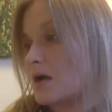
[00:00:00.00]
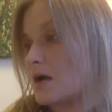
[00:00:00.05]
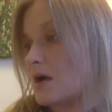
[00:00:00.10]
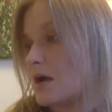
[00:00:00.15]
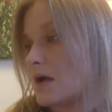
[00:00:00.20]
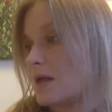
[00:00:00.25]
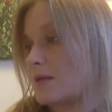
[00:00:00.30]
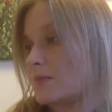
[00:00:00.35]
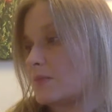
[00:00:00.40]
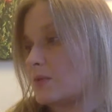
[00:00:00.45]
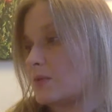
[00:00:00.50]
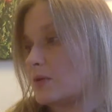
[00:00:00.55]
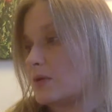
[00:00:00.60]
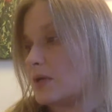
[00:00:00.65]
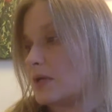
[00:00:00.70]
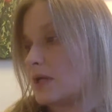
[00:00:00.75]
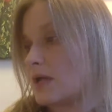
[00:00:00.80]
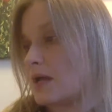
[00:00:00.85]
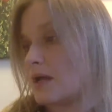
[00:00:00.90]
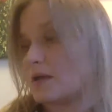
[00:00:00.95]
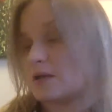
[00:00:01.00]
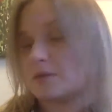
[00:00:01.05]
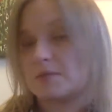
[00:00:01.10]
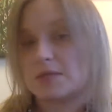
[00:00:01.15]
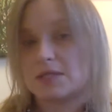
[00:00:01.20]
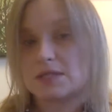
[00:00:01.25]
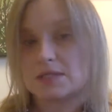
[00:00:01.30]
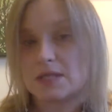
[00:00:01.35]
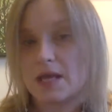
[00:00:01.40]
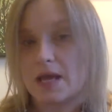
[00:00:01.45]
I am learning how to
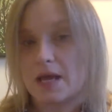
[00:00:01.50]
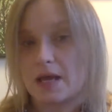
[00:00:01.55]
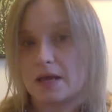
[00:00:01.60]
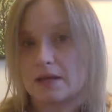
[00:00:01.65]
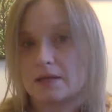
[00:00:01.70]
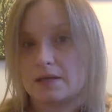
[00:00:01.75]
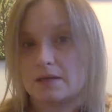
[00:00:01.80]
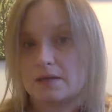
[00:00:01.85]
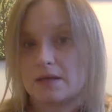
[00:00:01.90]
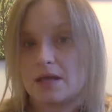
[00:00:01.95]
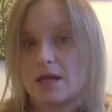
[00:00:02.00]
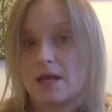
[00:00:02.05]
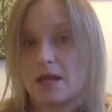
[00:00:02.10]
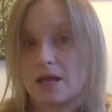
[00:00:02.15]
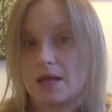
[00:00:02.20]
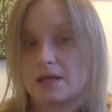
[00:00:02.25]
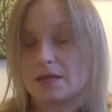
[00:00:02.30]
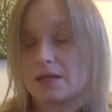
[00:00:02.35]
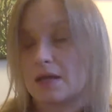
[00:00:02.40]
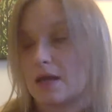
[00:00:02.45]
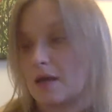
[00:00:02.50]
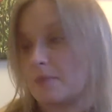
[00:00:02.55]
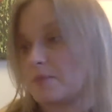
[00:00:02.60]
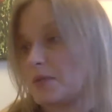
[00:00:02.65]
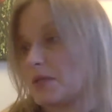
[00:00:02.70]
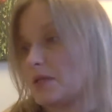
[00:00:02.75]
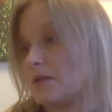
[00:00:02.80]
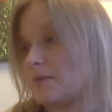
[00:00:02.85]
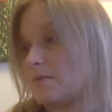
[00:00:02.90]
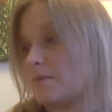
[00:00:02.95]
be sad and
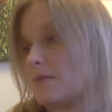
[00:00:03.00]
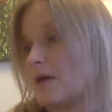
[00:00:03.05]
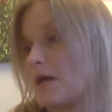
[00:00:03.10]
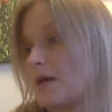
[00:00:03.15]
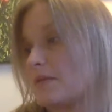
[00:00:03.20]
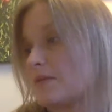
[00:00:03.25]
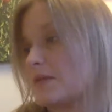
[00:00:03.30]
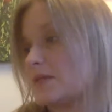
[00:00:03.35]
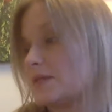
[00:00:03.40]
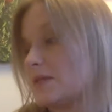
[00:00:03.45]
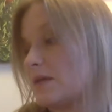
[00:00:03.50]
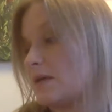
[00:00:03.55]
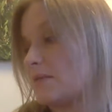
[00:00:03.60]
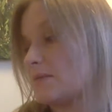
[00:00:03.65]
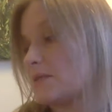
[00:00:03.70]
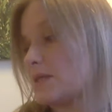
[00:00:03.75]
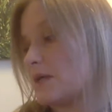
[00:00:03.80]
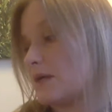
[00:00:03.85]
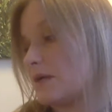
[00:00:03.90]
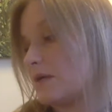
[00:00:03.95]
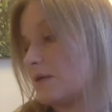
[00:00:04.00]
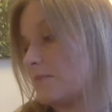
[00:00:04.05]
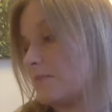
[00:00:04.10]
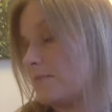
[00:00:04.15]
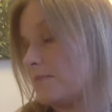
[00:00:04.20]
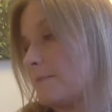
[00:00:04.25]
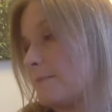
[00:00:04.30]
happy at the same time.